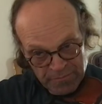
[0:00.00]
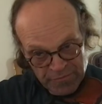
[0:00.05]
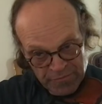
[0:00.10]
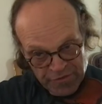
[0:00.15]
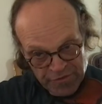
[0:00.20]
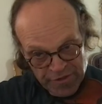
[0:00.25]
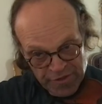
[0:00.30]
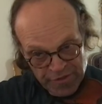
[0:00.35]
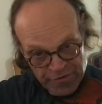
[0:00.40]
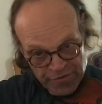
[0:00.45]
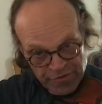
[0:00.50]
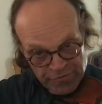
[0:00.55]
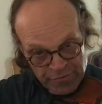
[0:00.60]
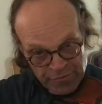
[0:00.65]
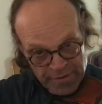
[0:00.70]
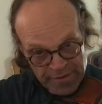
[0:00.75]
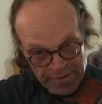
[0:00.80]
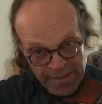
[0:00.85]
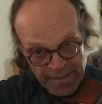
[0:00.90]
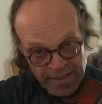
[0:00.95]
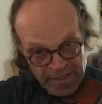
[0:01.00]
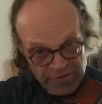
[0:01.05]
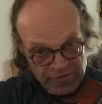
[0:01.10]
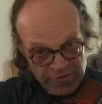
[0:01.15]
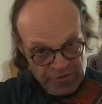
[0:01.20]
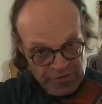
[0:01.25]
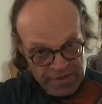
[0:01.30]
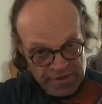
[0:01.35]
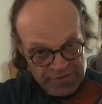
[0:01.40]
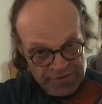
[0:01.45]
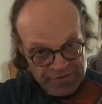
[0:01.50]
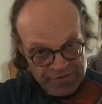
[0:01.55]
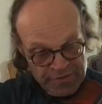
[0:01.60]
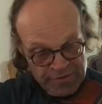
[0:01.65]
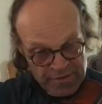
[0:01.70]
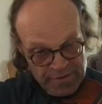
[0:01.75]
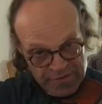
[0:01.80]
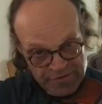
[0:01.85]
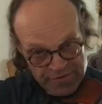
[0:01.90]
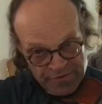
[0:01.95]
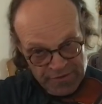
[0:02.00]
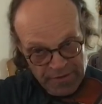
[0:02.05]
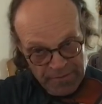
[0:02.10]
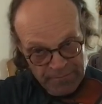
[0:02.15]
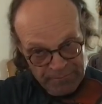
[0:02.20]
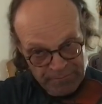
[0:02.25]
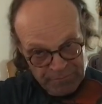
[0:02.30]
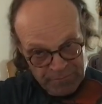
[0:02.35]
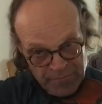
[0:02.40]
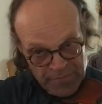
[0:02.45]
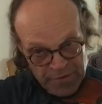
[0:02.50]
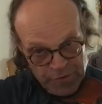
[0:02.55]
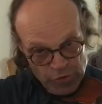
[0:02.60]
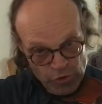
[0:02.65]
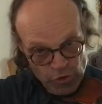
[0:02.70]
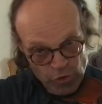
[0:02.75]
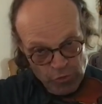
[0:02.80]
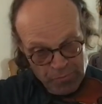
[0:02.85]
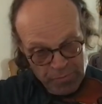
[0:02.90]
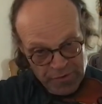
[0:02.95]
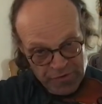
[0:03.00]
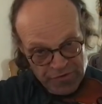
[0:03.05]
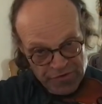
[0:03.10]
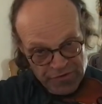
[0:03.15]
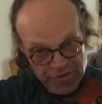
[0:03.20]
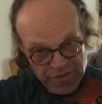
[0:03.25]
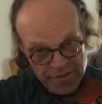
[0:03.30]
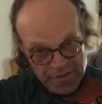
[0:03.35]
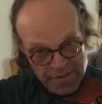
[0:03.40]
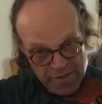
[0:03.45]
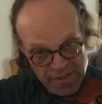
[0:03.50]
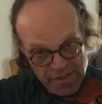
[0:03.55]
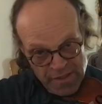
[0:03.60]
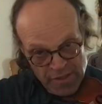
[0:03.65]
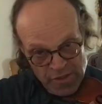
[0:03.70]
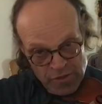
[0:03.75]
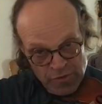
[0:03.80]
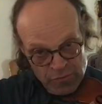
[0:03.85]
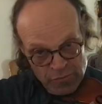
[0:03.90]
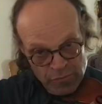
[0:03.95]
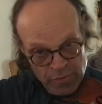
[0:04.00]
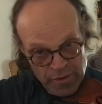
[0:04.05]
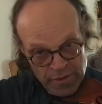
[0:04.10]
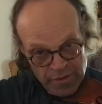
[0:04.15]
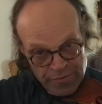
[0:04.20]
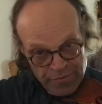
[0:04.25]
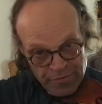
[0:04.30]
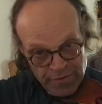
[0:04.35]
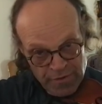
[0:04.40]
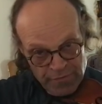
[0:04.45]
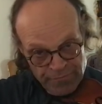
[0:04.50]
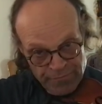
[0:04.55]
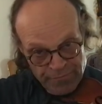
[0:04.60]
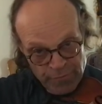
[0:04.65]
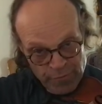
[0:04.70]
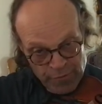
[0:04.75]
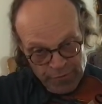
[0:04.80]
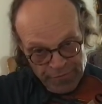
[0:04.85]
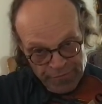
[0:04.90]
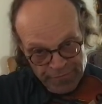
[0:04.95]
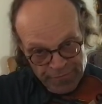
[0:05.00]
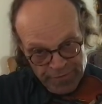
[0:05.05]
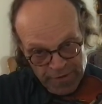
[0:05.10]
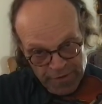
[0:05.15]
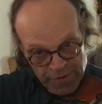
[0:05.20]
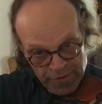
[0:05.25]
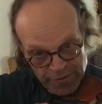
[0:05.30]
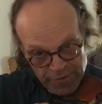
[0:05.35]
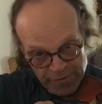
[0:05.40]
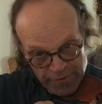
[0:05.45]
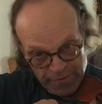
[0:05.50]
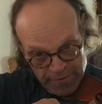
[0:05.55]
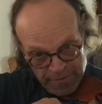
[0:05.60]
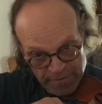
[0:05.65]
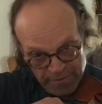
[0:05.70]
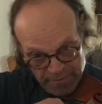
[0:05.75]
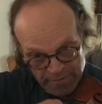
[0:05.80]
D string. Actually, it's an open D with a fourth finger.